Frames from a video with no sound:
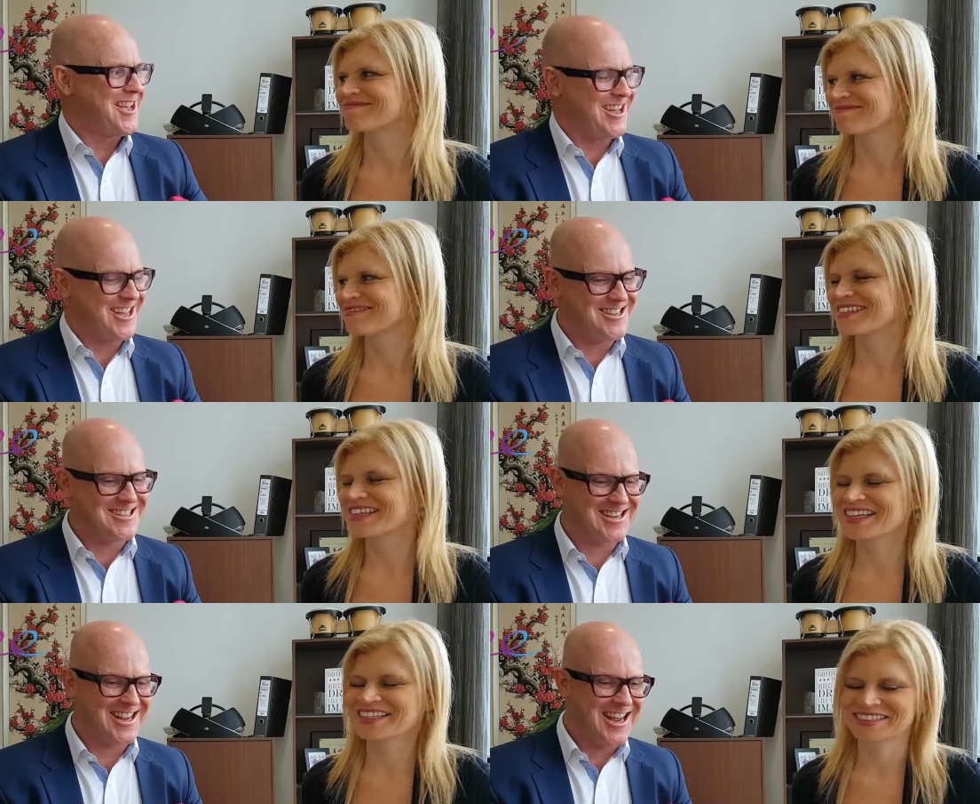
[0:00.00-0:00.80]
Speaker 1: and
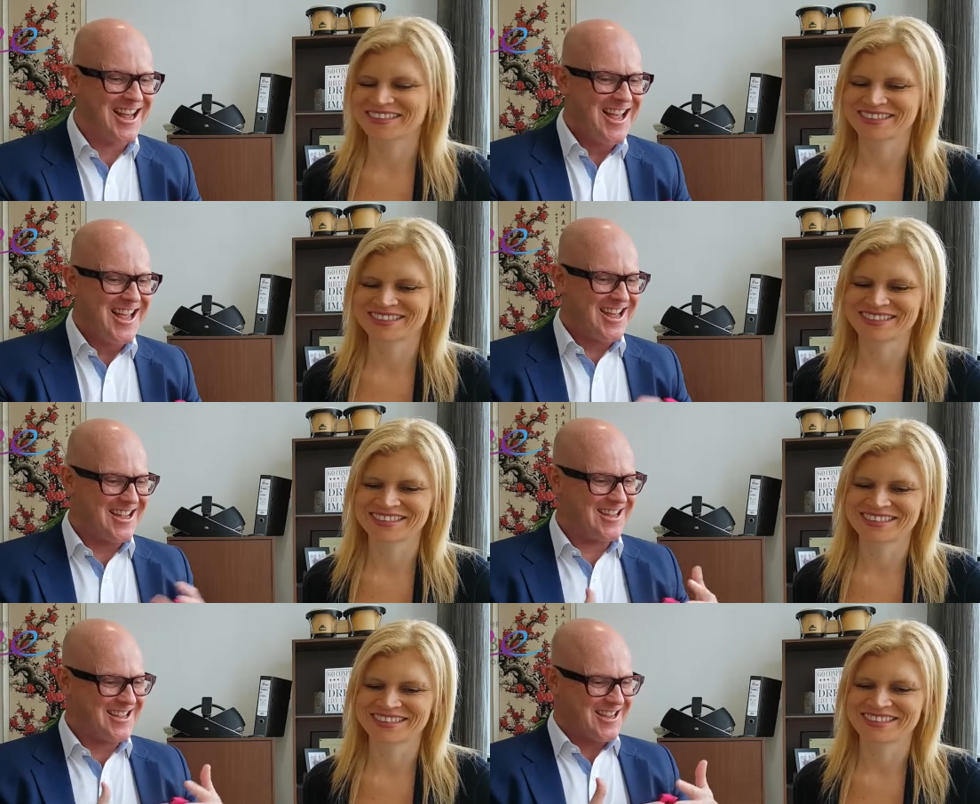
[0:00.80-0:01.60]
yeah. uh,
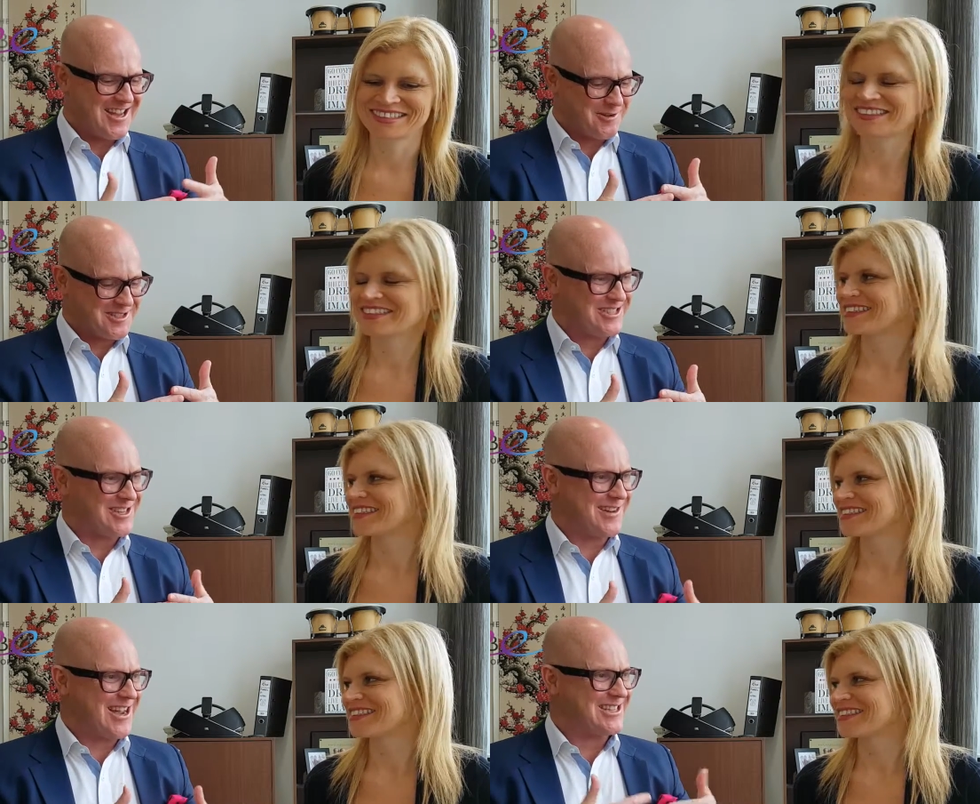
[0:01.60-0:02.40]
it, it, wasn't
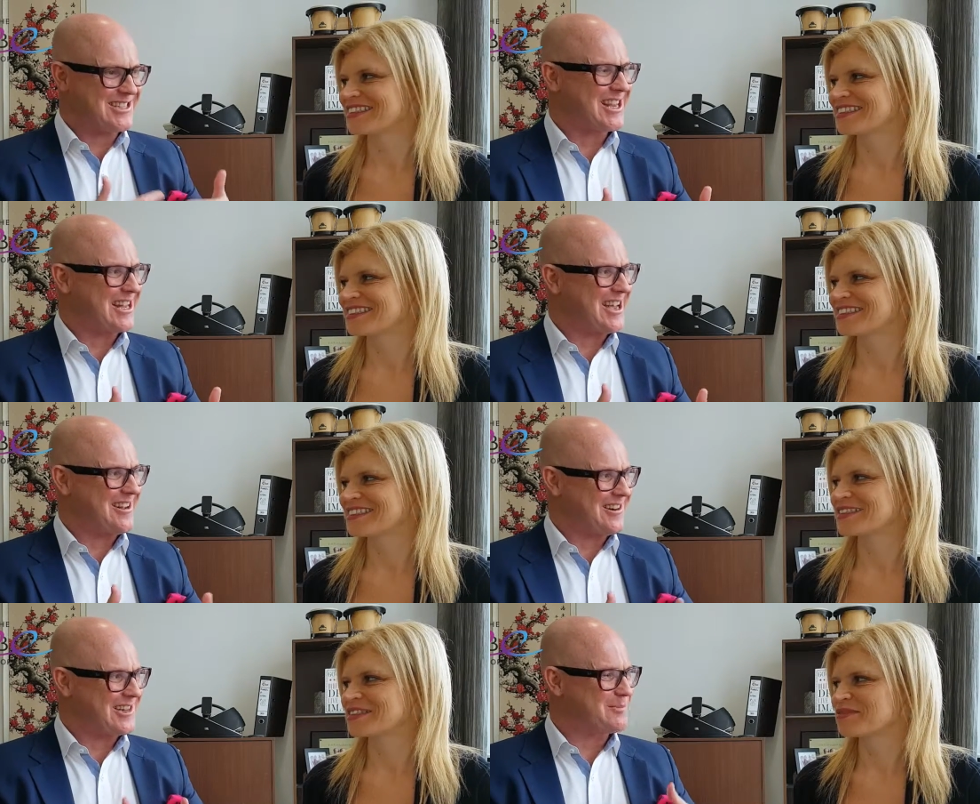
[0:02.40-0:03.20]
until we actually sat
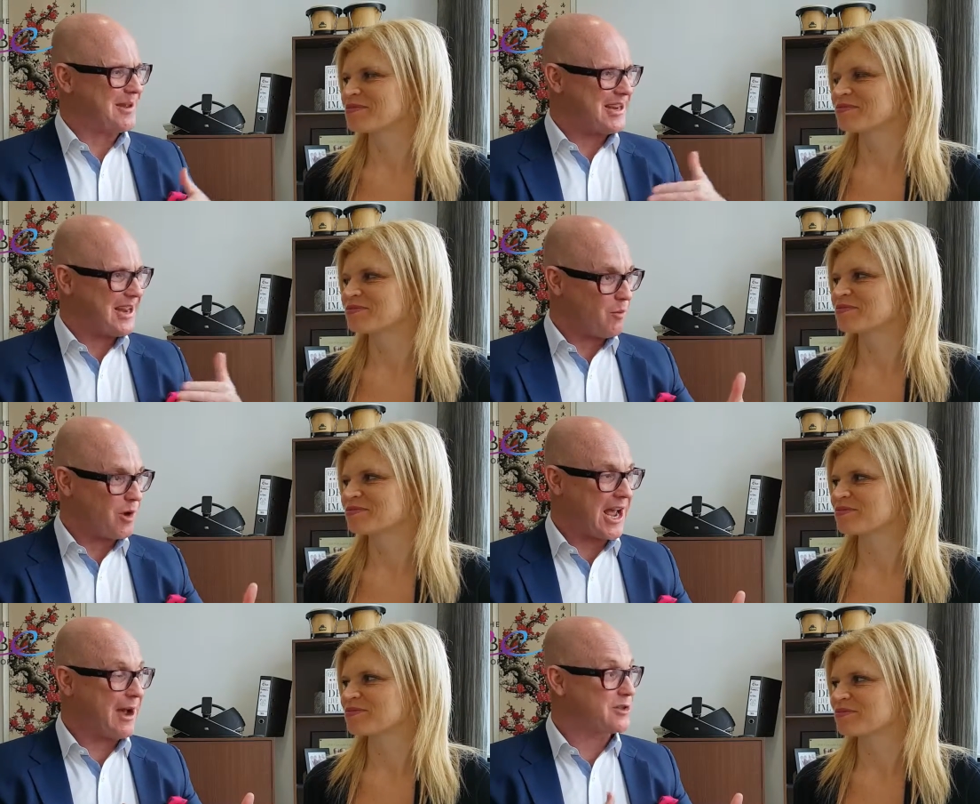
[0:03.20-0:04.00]
down and I explained
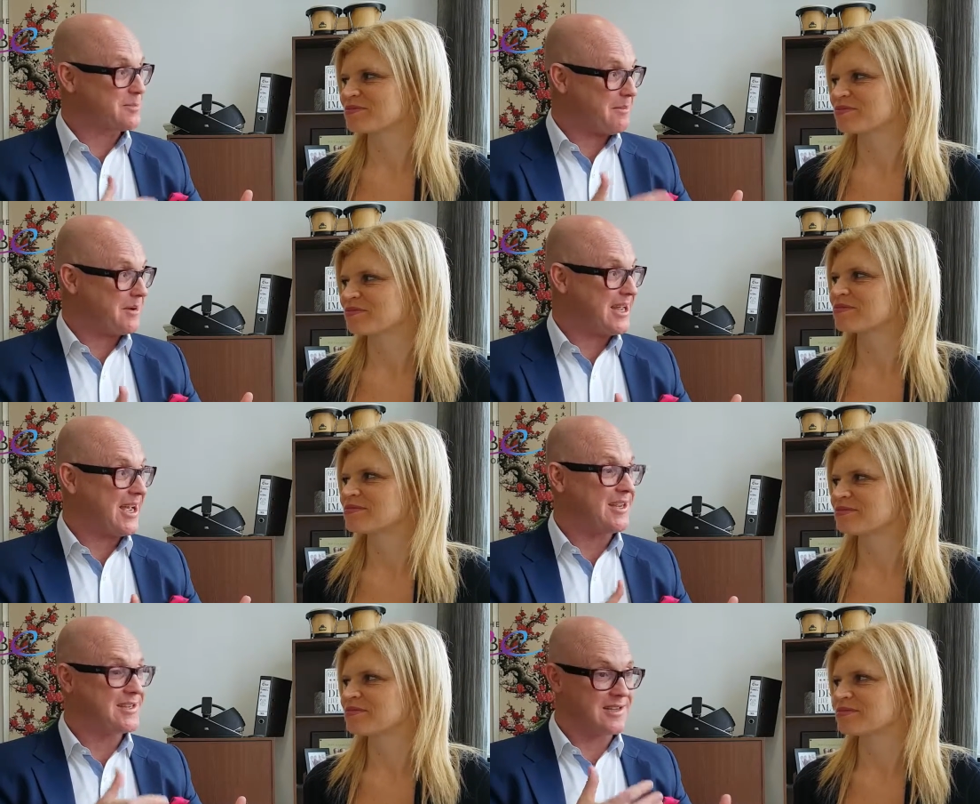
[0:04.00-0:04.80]
what how I spent my
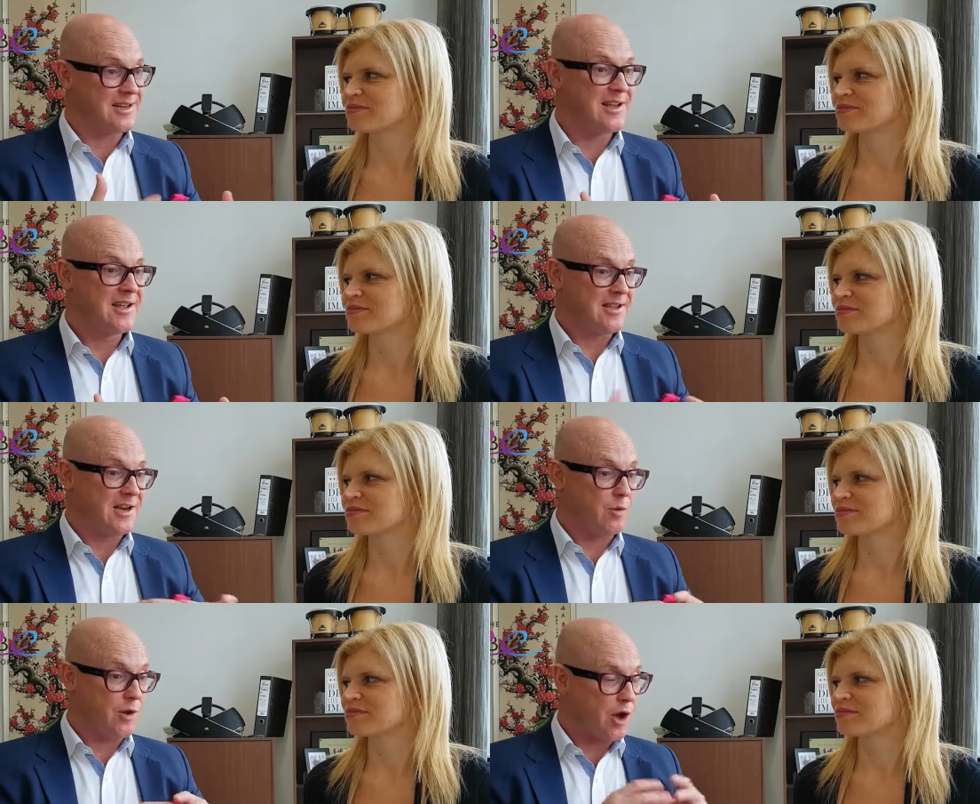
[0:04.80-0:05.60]
days and you
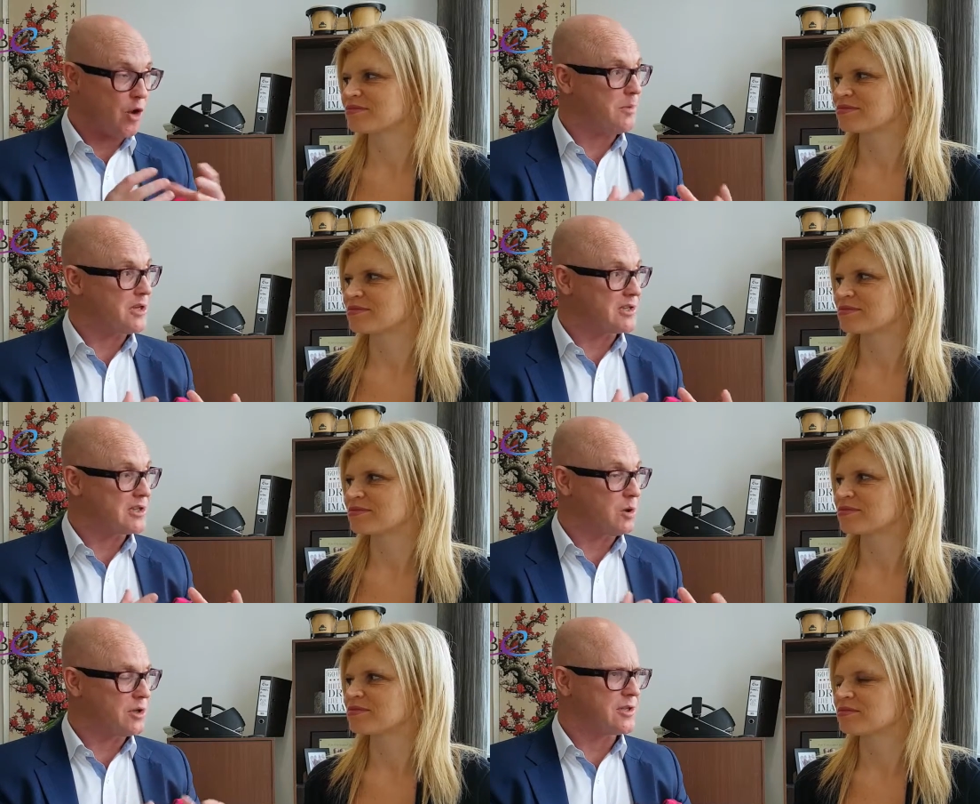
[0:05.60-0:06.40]
know what the whole
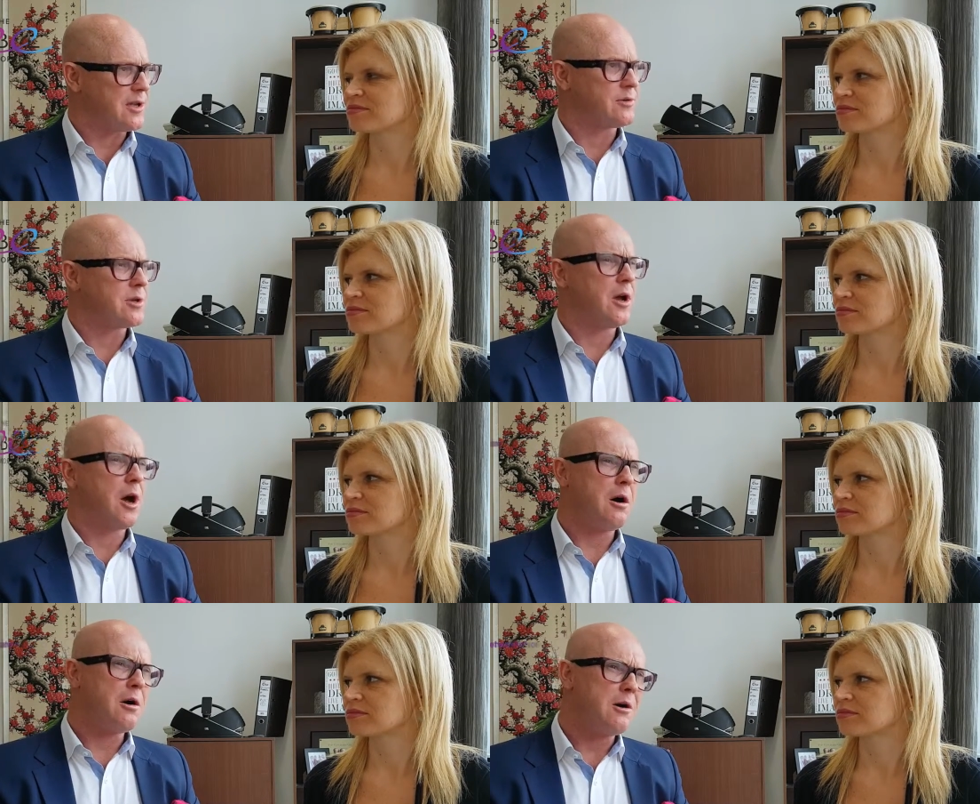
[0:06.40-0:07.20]
business was that it was like,
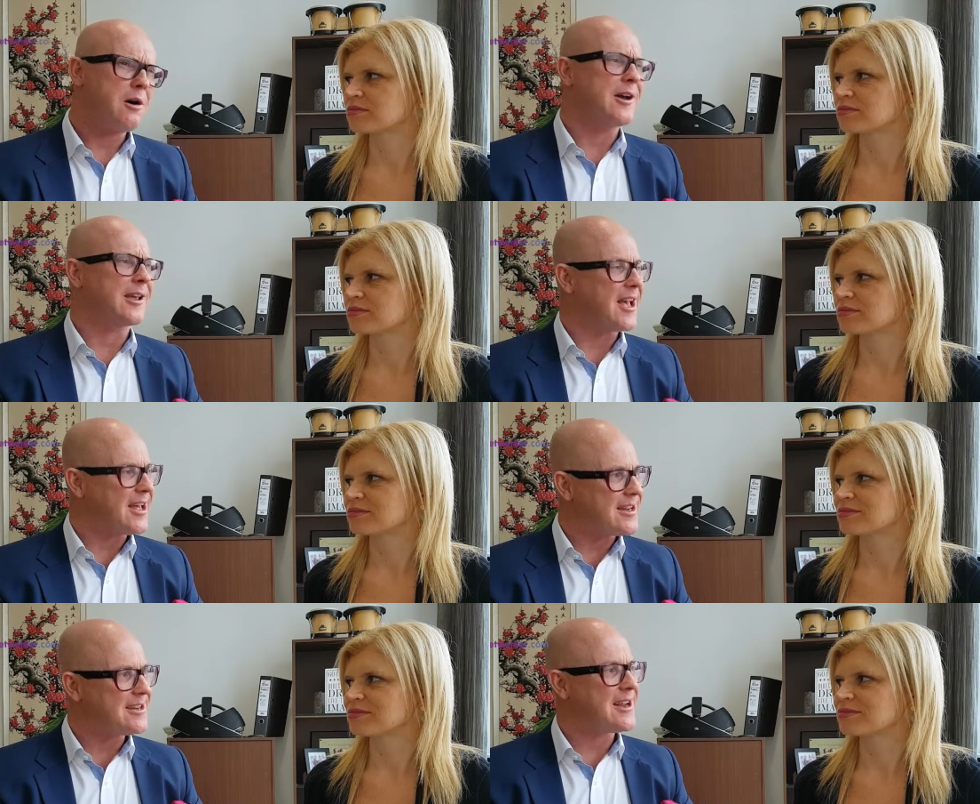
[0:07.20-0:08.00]
oh,
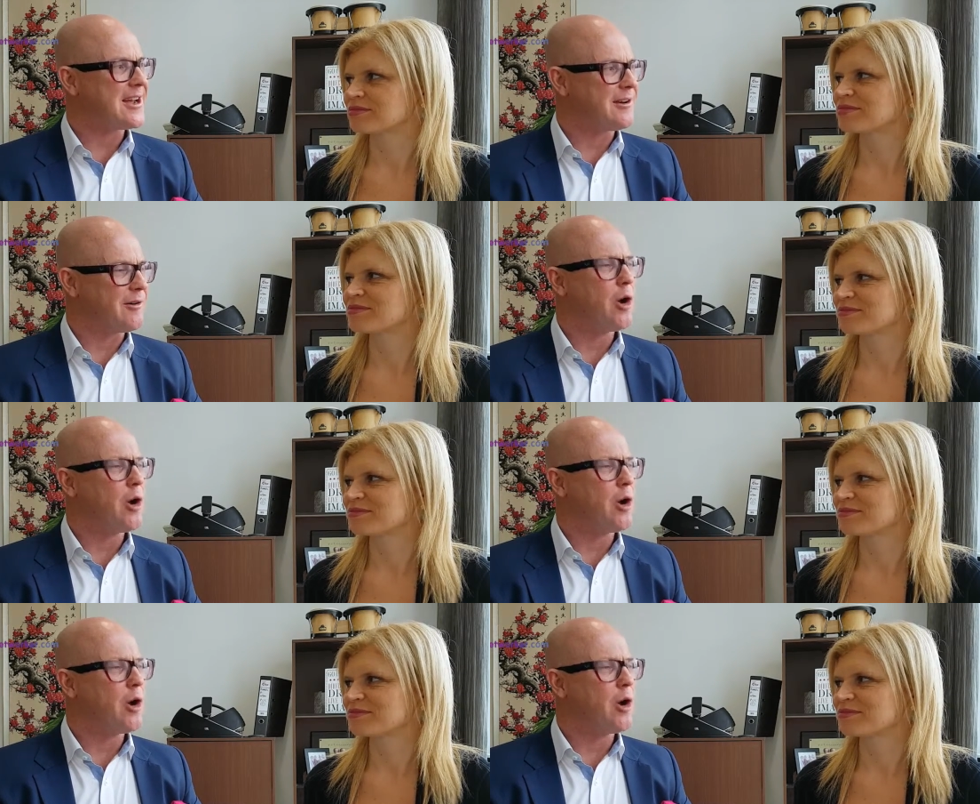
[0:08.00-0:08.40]
get it now.